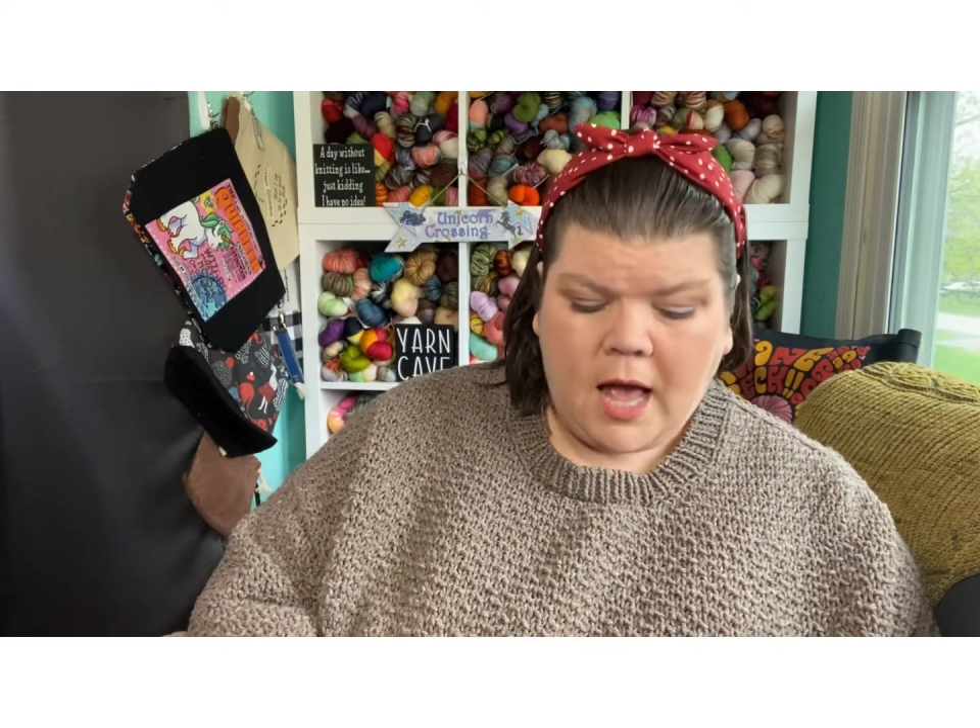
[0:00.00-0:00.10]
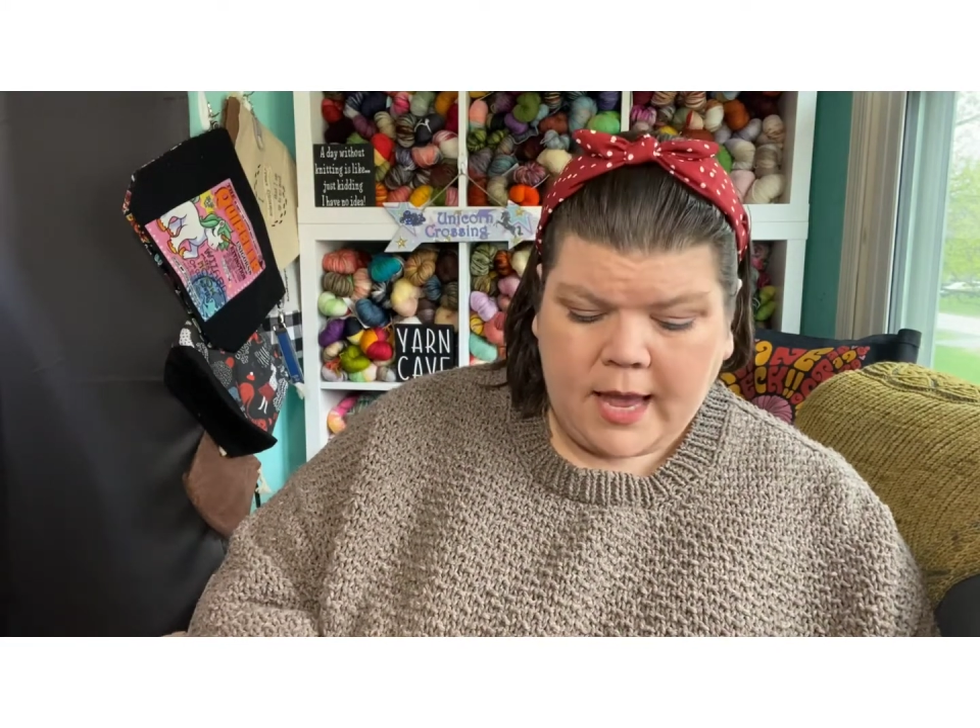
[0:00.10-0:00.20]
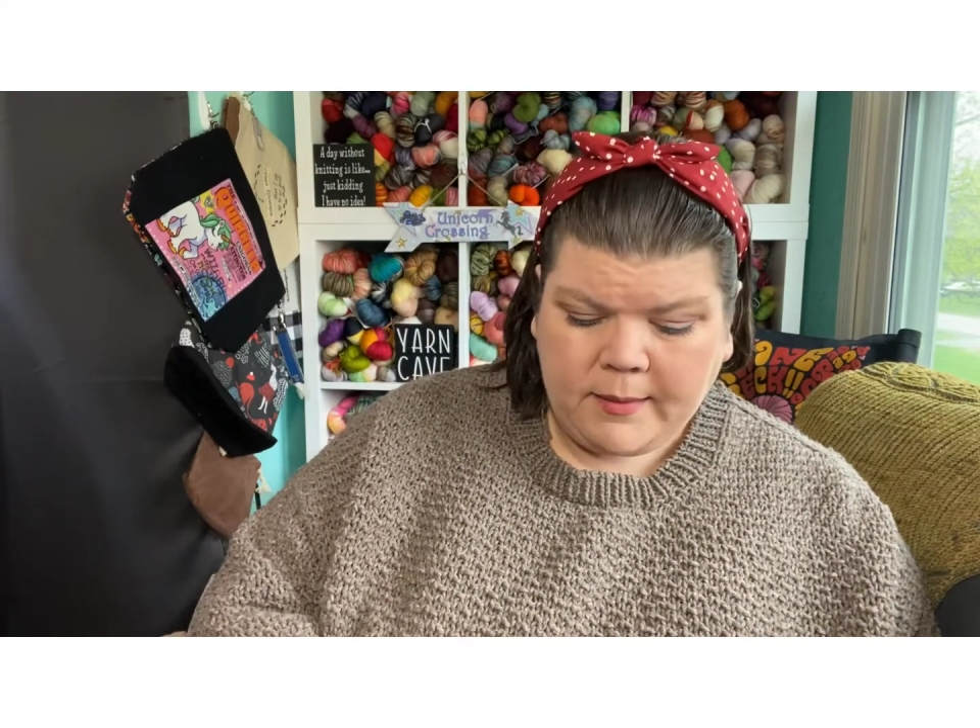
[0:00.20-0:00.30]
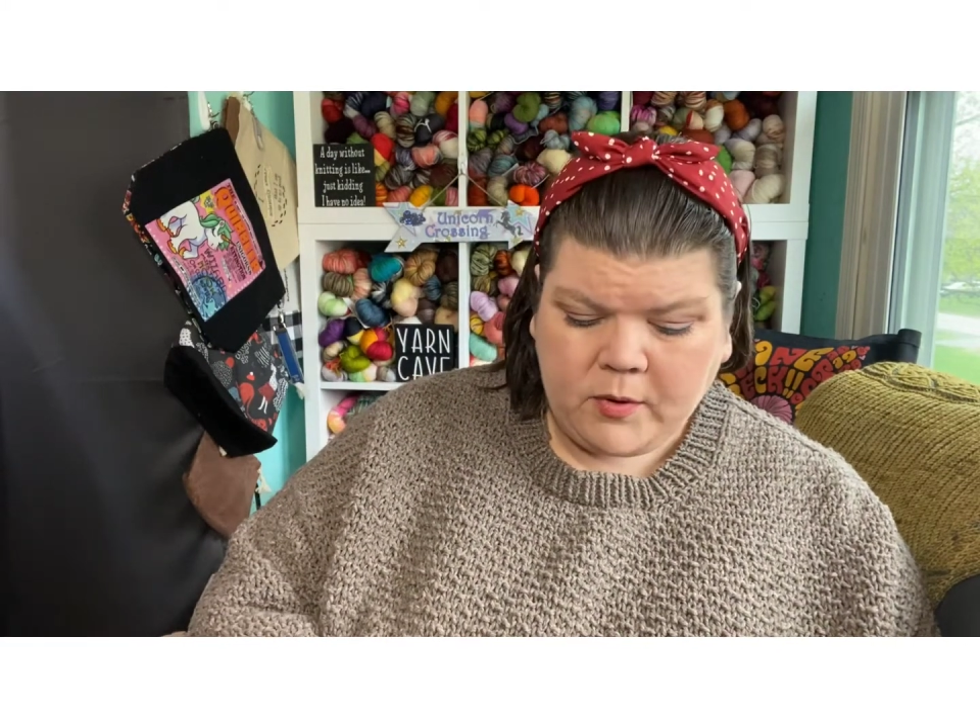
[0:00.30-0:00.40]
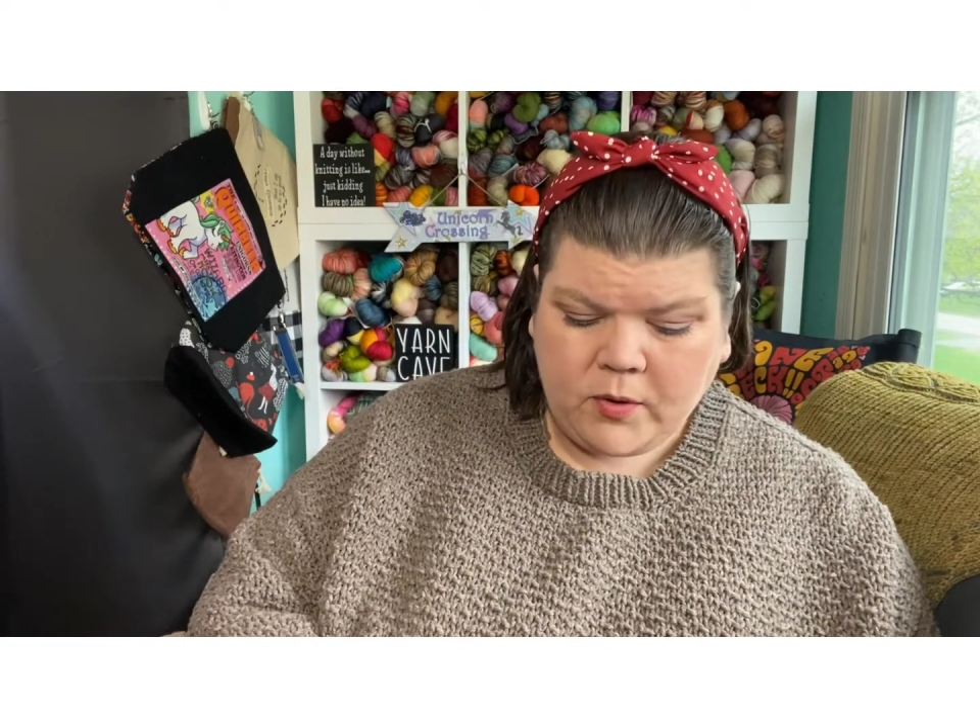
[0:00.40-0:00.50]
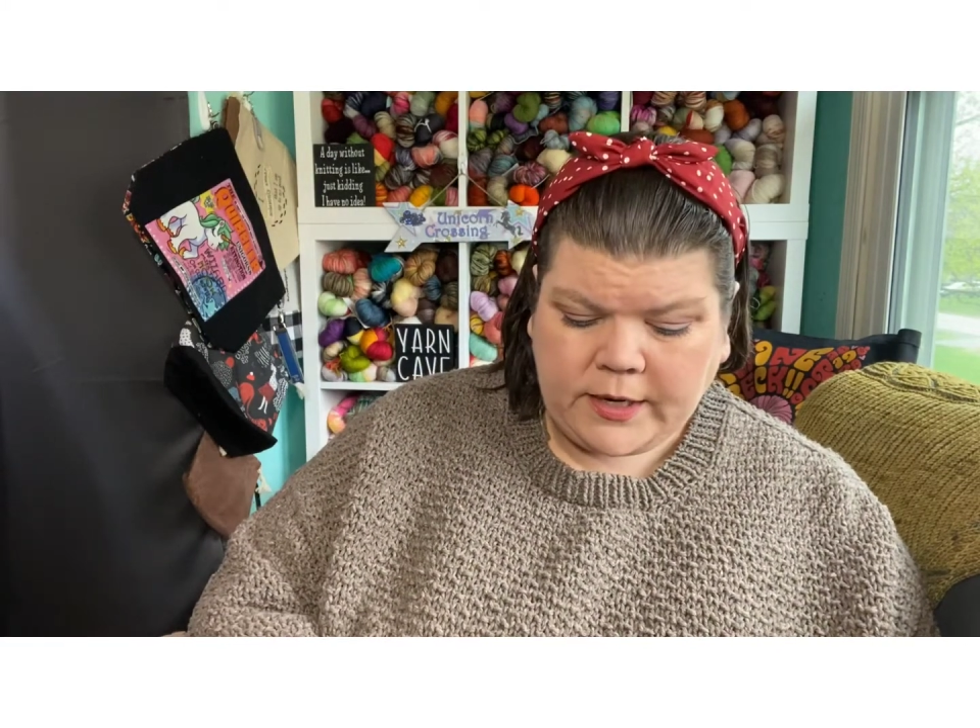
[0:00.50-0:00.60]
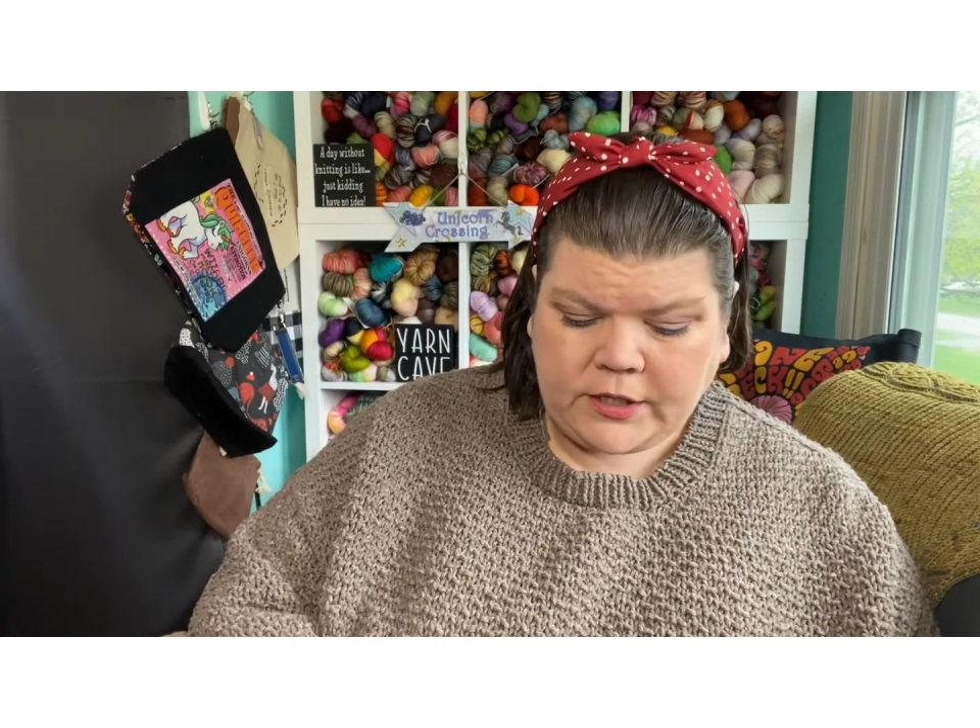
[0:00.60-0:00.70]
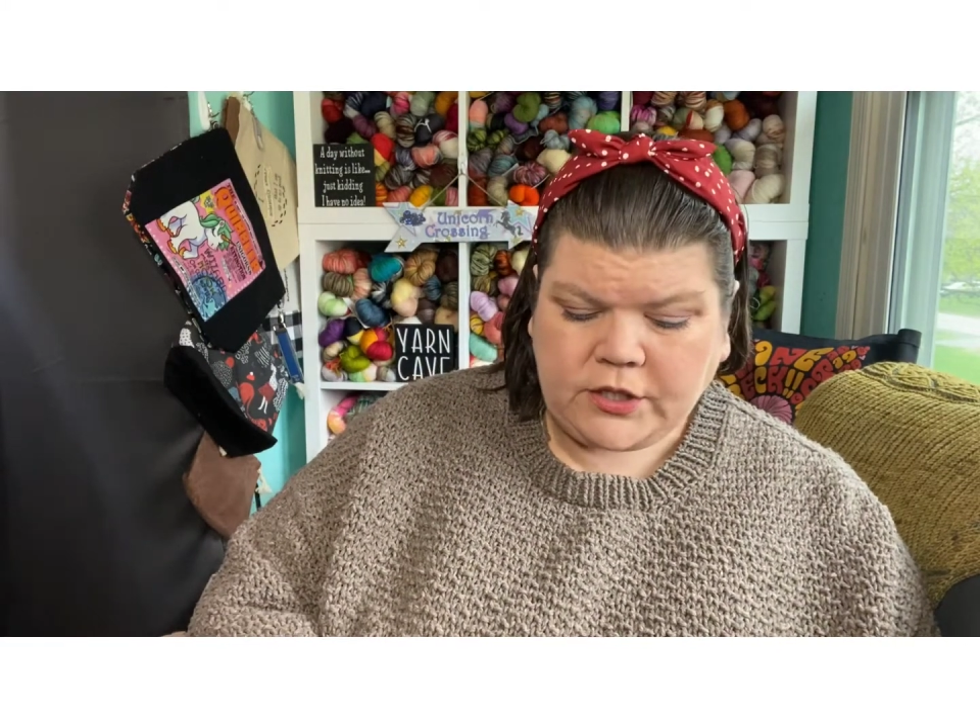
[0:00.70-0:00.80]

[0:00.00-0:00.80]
I am going